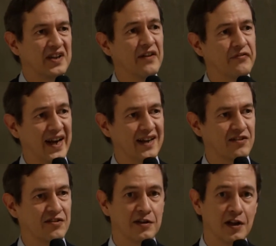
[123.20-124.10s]

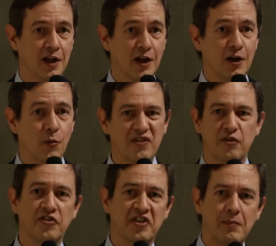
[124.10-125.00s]
effects. With the
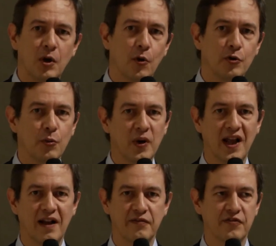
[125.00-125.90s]
same law, you will
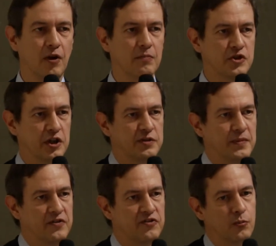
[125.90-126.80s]
have some
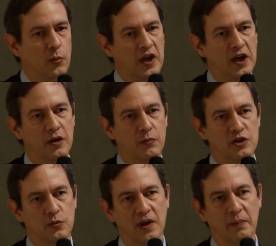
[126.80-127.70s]
judgments
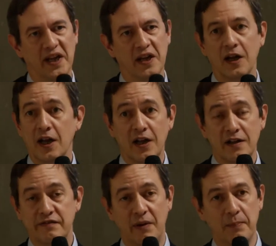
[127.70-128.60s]
which will be
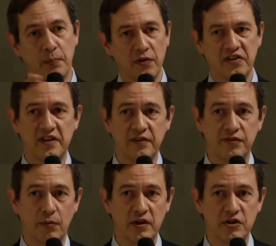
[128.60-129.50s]
very positive
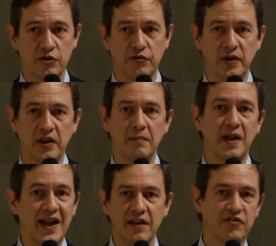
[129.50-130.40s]
for religious freedom
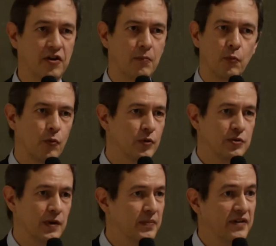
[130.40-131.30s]
and some which
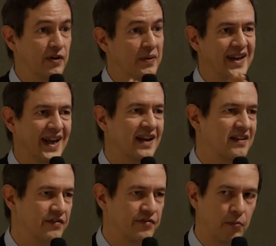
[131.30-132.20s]
will be very
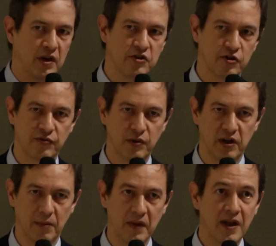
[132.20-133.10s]
negative for religious
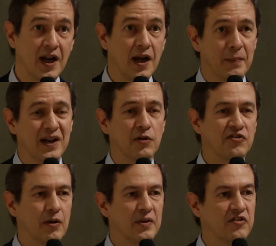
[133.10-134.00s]
freedom. Because
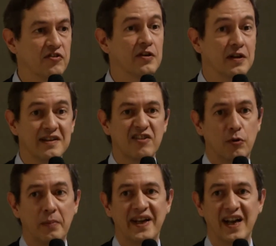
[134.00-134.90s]
there is
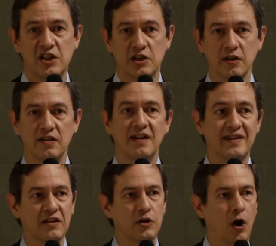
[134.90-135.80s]
discrimination
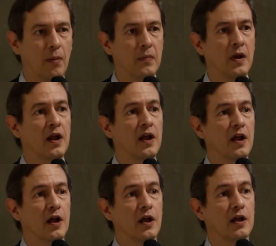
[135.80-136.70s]
that
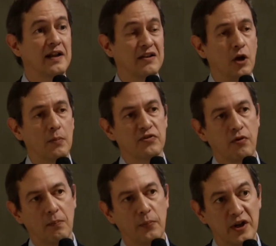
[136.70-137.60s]
comes
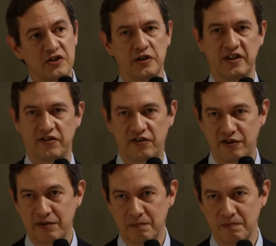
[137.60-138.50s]
from prejudice.